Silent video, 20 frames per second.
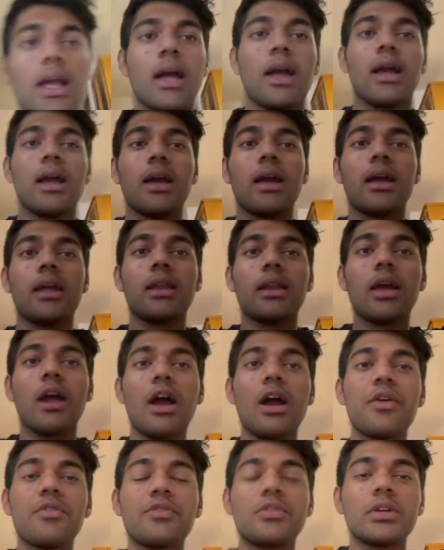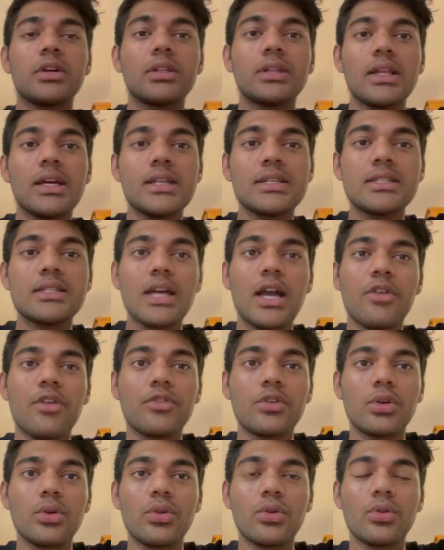and after this I have
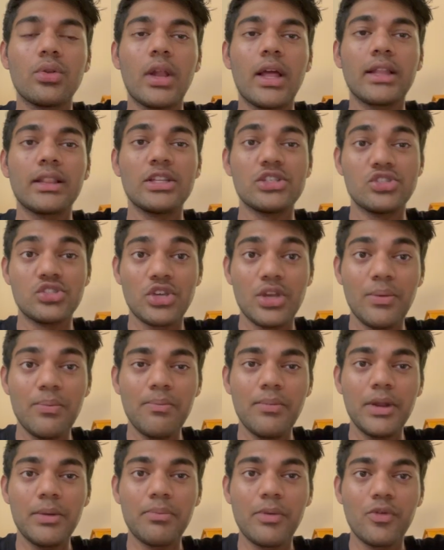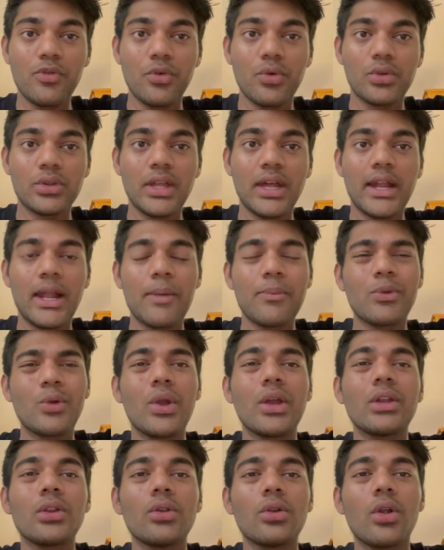to go to like the gym but before that I'm
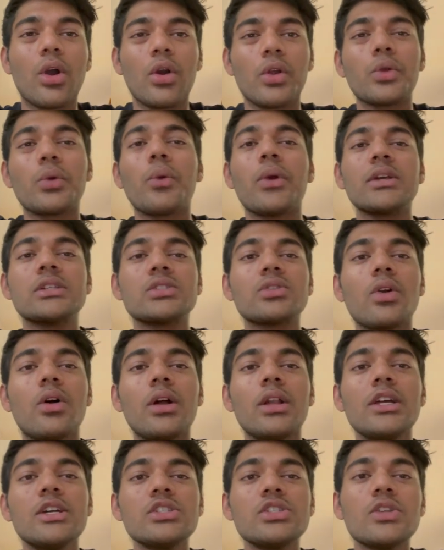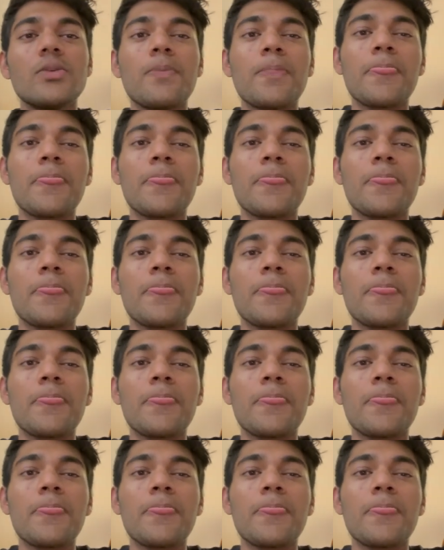going to NorQuest College